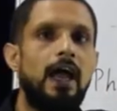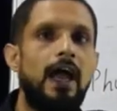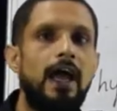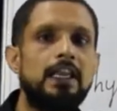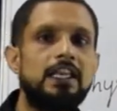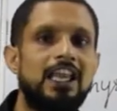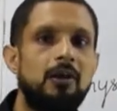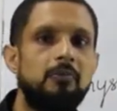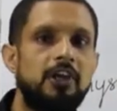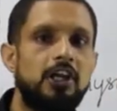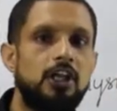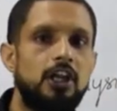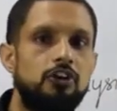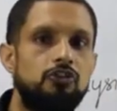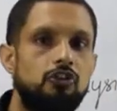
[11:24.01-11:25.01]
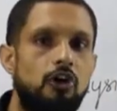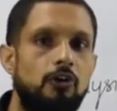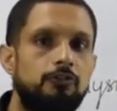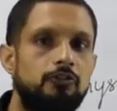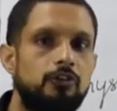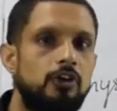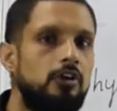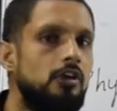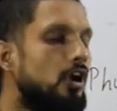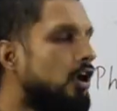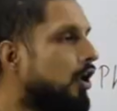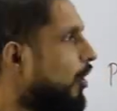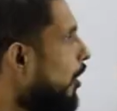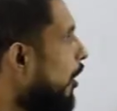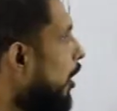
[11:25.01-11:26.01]
and chemical adsorption
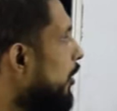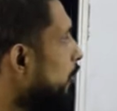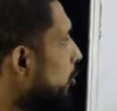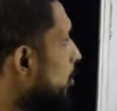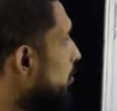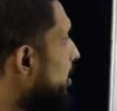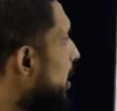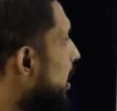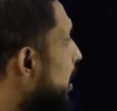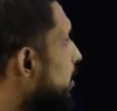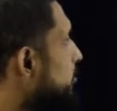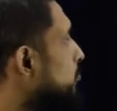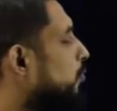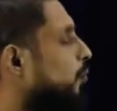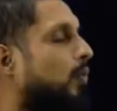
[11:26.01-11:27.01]
or you'll be asked